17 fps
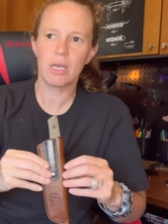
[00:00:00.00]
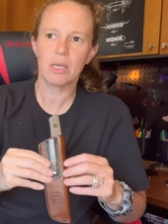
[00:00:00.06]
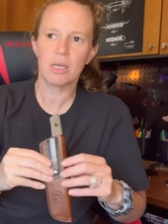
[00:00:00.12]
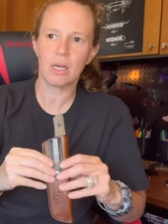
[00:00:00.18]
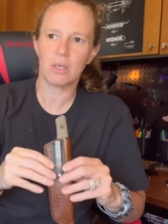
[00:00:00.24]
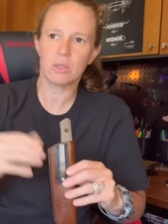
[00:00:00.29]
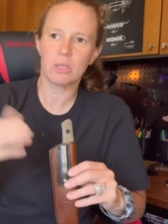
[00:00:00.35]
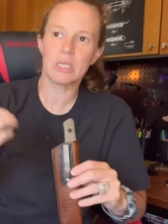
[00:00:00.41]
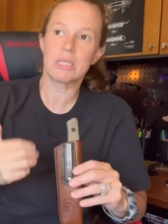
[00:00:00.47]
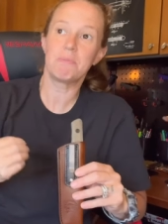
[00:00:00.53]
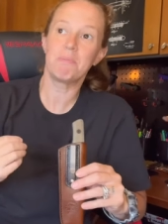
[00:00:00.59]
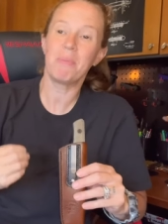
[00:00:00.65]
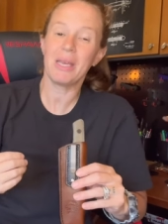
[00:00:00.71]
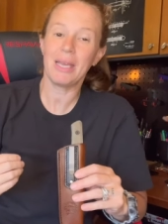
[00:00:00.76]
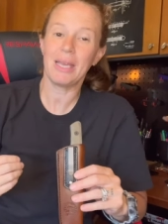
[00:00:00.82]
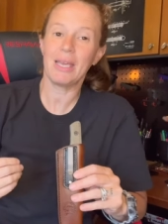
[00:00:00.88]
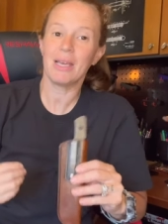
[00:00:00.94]
causes
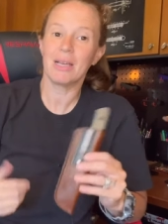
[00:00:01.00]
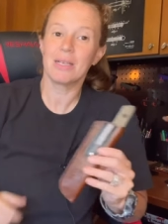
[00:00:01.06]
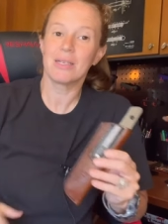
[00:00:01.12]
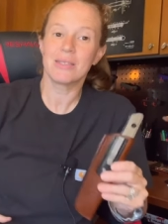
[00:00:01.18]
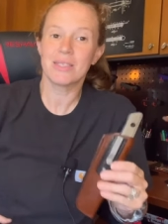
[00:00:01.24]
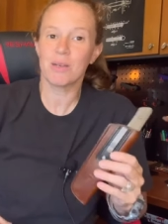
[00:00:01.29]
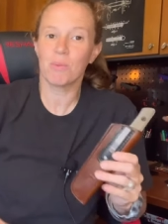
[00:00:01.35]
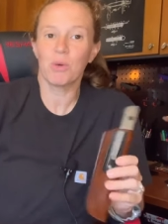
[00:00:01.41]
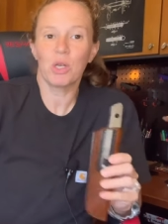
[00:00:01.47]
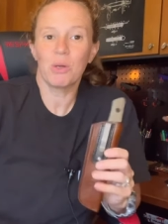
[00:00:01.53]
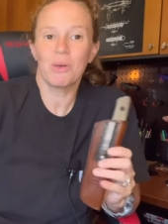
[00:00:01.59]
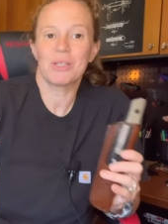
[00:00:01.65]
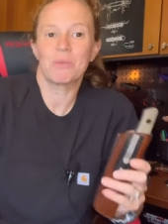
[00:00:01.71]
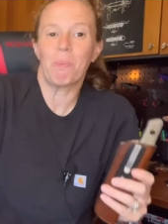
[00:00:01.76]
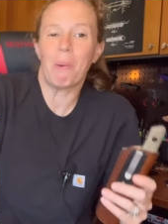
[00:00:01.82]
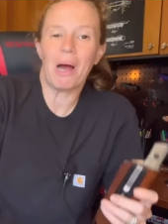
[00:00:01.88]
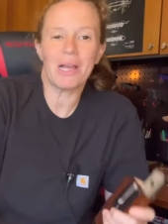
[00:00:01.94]
me, someone who
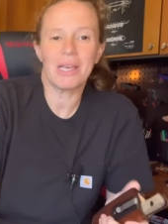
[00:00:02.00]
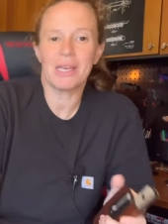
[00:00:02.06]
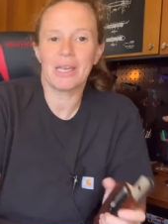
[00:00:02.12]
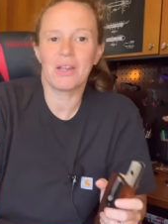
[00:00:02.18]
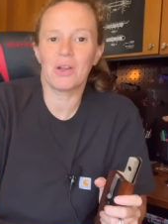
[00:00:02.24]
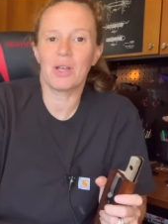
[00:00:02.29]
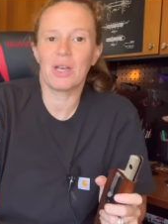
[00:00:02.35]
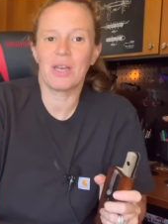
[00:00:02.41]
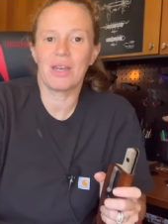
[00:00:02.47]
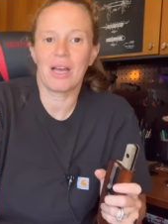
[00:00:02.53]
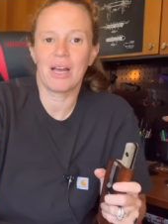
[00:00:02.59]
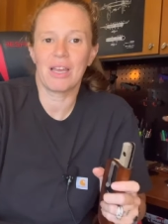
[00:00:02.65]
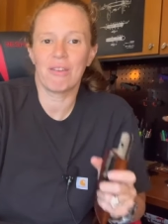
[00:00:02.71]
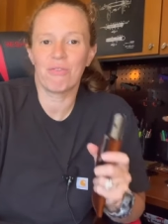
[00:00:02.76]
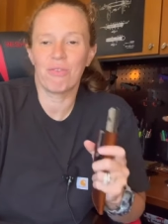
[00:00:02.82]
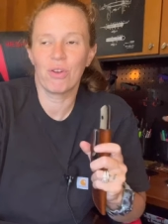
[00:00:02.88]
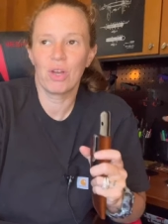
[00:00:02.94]
has pocket carried a
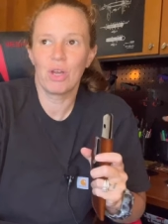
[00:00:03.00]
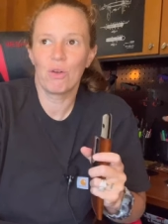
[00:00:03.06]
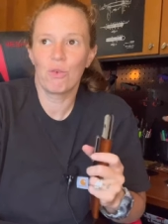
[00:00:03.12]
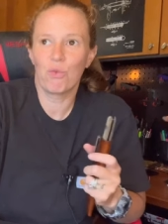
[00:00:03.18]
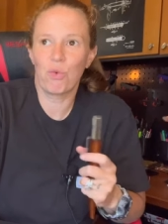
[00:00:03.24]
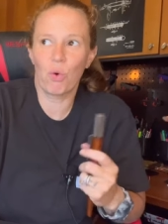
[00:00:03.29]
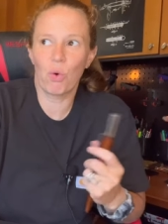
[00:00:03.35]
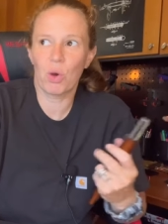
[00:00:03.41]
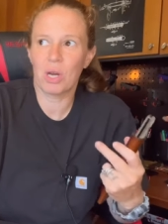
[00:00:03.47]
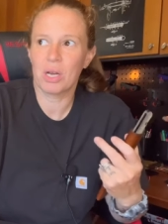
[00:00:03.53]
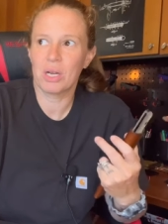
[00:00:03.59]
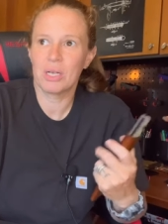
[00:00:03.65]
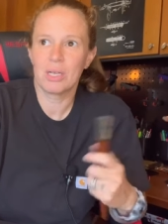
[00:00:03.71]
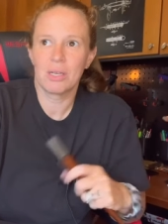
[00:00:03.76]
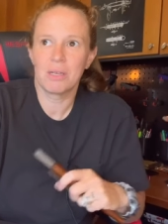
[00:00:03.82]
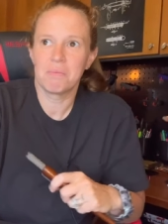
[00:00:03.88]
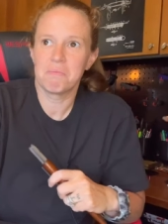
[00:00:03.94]
knife, for
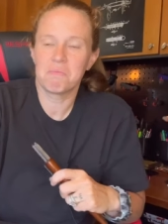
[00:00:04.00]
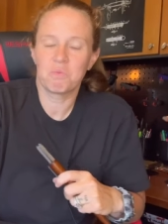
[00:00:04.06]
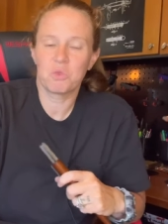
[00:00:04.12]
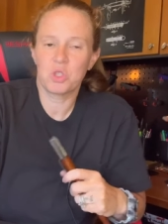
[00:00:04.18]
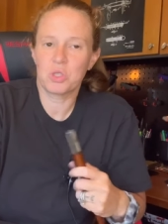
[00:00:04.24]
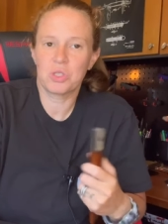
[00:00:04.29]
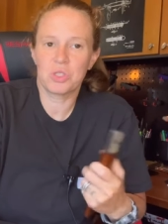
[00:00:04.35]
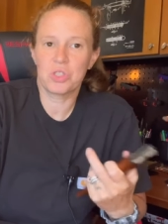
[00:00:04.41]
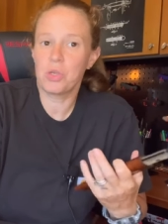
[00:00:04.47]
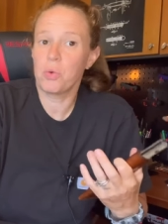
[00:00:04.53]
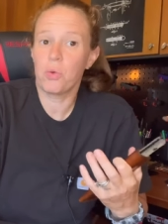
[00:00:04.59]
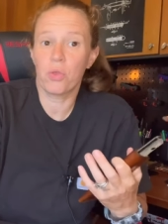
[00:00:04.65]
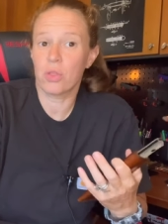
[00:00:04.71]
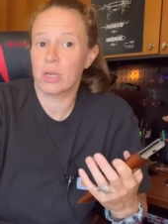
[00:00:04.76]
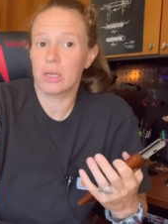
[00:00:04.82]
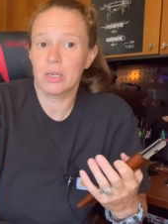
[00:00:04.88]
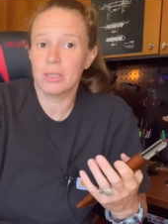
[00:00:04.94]
two
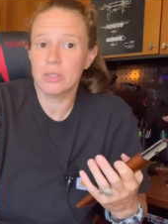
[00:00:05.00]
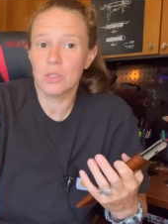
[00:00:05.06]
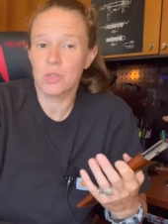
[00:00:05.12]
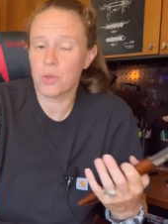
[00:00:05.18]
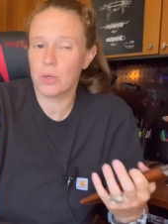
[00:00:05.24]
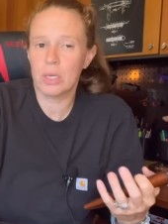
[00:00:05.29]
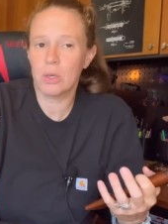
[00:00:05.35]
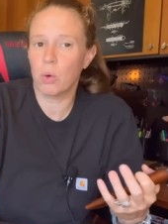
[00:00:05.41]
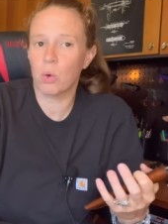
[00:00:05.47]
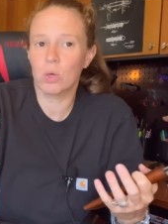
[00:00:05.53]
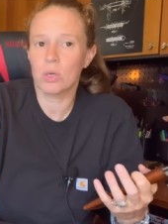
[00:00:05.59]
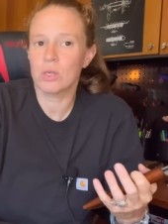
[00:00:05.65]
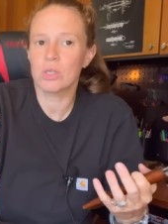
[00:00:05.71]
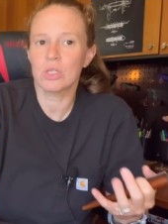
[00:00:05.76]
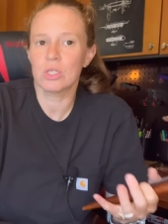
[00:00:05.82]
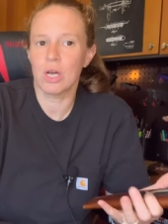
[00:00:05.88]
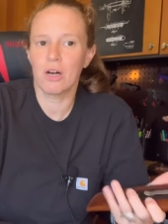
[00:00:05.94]
thirds, three
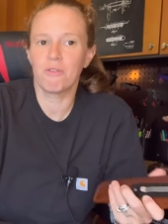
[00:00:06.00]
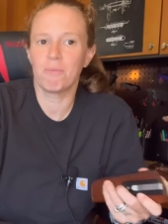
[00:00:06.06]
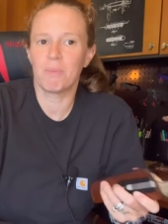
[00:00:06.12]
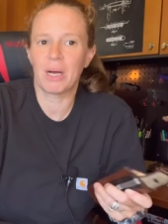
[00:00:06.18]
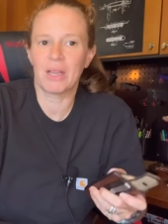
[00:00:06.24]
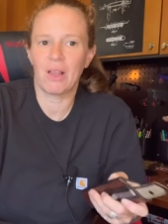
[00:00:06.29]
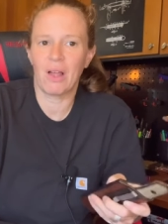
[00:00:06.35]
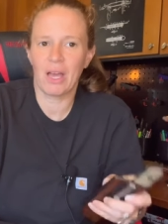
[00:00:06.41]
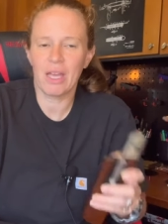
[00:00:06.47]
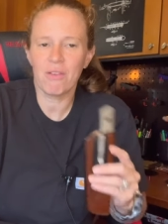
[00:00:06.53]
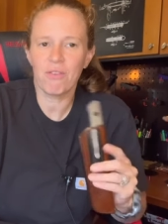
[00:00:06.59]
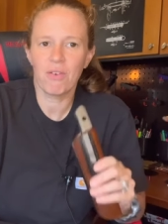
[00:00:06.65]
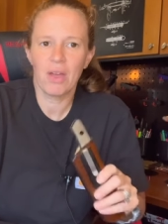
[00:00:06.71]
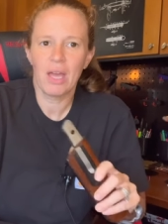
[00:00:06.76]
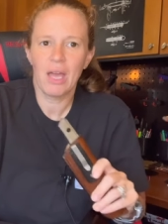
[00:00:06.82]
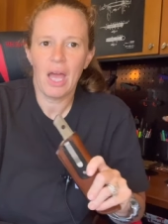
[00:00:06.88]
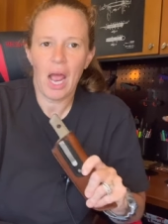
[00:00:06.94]
quarters of my life,
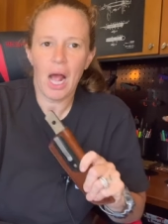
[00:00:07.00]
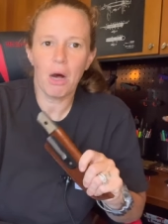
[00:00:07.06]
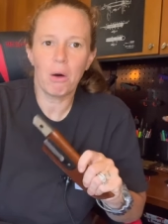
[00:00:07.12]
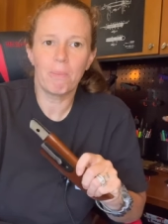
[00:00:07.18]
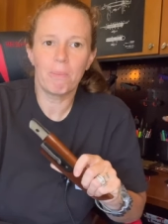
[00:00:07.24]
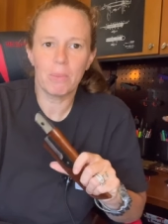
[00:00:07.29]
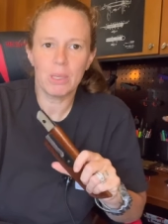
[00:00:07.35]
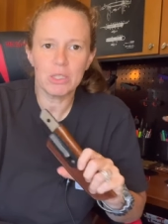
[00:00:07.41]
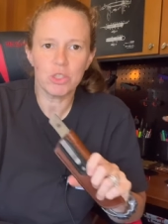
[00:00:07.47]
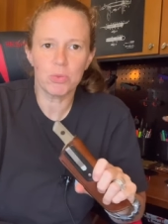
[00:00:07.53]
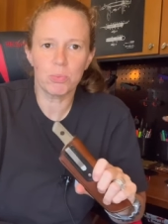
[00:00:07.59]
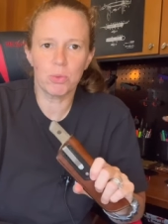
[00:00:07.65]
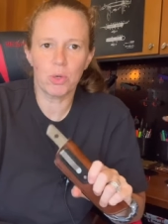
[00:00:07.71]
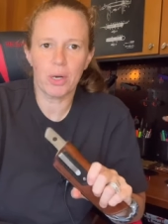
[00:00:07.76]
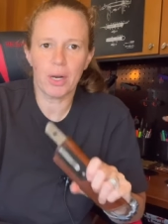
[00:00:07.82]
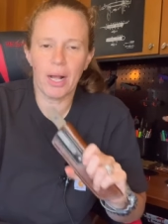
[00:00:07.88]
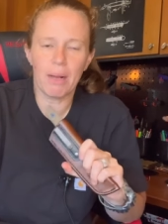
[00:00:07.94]
how much
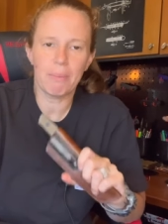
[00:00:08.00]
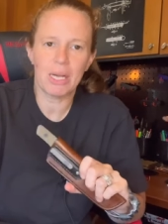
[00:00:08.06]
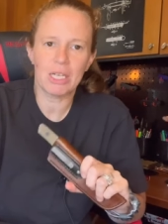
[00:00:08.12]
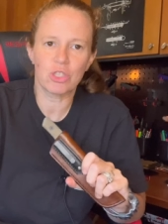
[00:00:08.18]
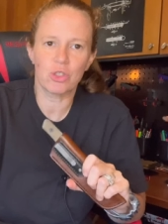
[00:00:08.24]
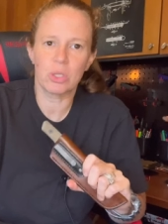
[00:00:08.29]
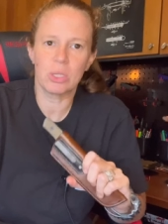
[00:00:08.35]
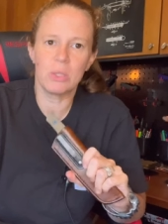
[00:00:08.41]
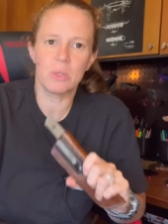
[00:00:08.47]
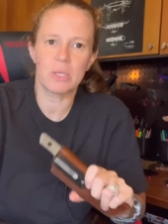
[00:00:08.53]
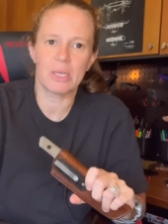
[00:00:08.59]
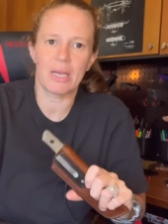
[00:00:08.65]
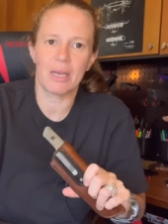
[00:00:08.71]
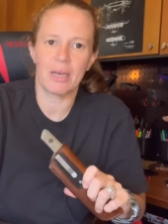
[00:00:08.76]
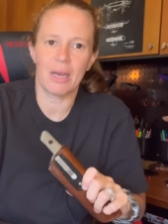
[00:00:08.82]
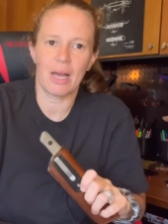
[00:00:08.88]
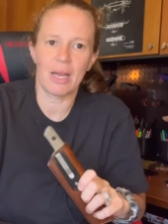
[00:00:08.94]
more I'm actually using
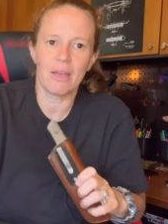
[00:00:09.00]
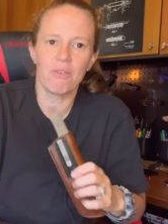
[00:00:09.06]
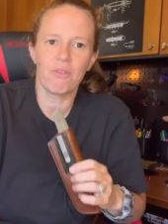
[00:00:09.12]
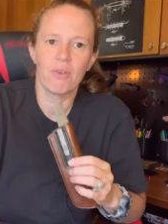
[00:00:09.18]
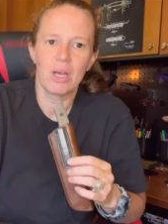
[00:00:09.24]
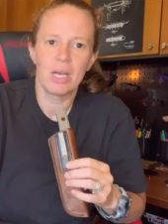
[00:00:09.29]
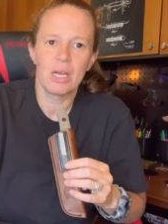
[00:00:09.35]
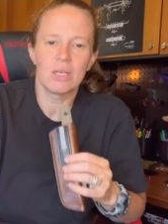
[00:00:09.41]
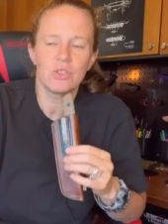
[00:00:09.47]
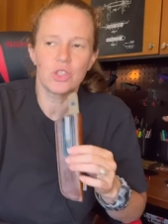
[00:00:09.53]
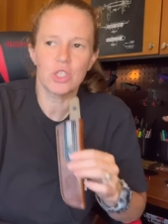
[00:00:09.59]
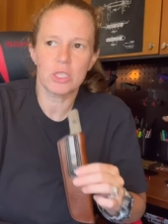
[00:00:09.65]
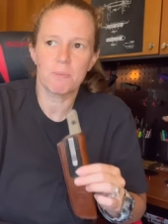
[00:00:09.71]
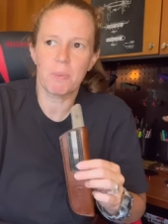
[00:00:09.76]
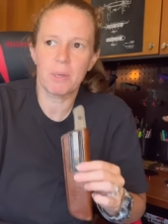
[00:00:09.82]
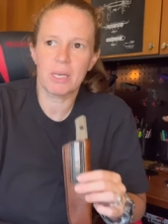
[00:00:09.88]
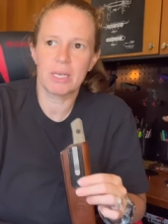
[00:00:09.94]
a knife
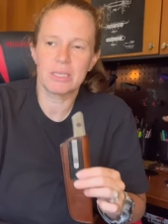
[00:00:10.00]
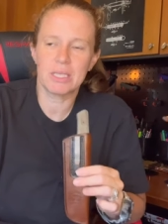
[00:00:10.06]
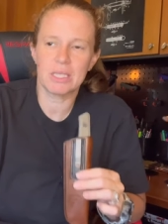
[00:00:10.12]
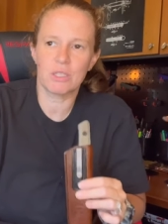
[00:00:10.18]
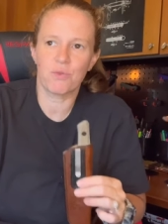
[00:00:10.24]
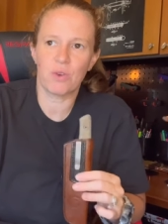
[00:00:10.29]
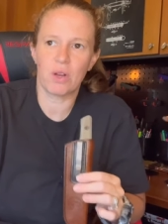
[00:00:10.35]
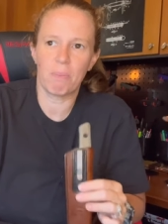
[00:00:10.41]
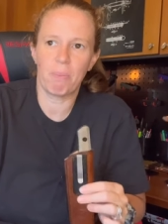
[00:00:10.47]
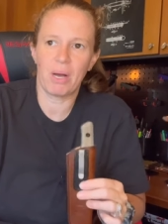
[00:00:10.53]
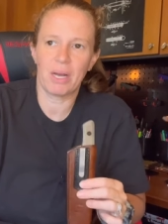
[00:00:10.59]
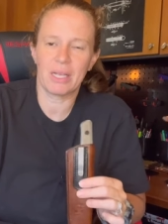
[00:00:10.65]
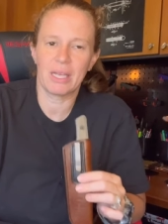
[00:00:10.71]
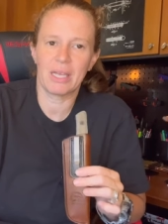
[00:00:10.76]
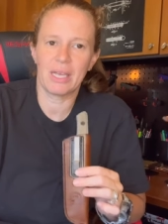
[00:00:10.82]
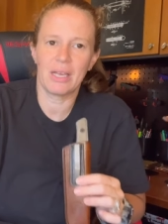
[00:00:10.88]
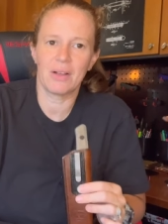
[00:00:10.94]
just because it's front
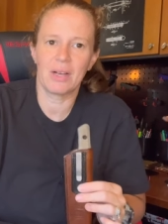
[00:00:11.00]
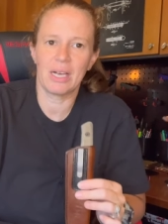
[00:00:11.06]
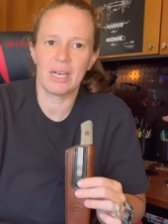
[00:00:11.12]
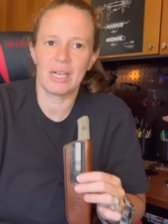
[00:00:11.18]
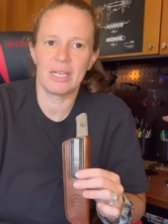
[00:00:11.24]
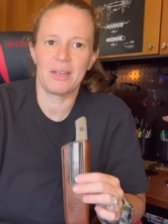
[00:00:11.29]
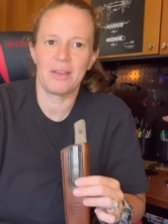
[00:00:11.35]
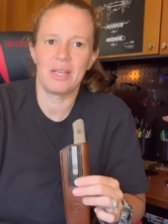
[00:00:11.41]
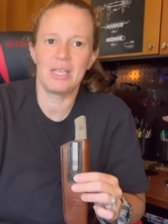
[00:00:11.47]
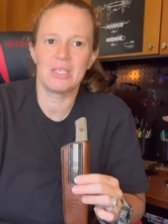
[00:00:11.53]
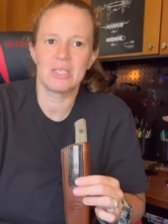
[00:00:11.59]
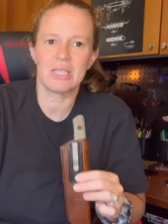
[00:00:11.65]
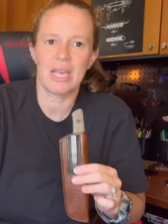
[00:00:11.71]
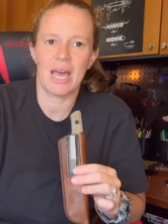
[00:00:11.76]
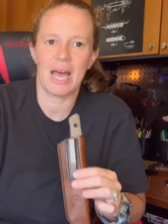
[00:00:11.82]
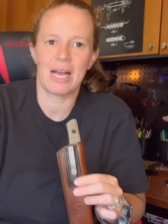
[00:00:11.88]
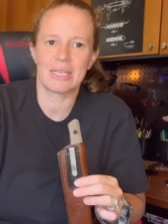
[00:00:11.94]
pocket carried and
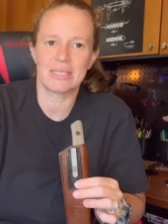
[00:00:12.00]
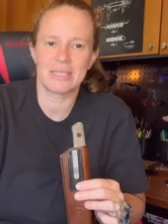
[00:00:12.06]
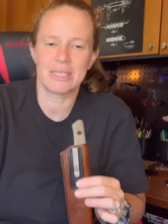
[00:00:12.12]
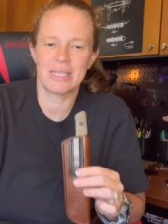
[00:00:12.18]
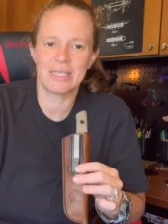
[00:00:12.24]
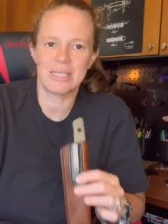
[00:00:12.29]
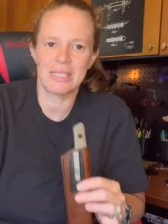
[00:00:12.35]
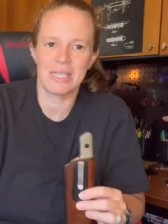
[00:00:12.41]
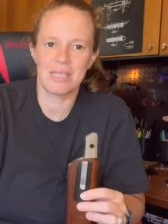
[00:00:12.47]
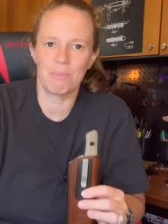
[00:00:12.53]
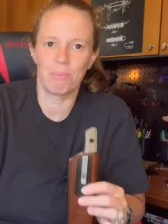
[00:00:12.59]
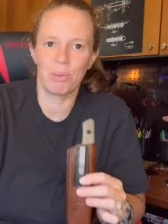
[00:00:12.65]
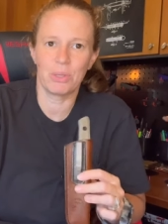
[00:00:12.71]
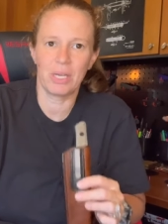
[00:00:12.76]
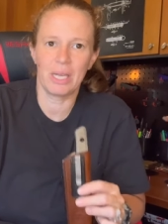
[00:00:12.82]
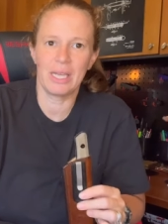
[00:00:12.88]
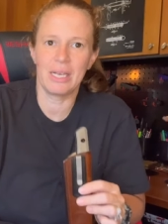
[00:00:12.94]
easy access and the
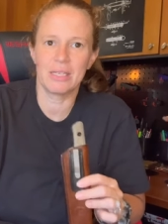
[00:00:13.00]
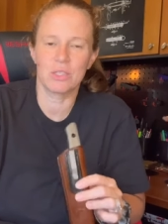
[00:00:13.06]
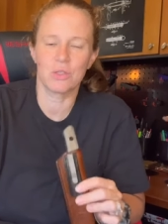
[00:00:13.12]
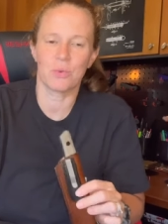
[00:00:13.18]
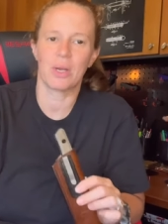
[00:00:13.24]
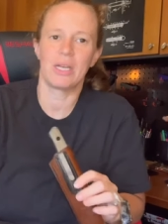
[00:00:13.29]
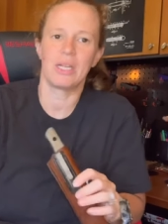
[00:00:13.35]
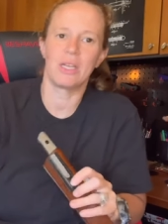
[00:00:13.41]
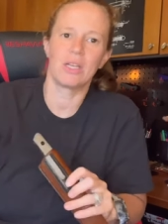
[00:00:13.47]
blade is ready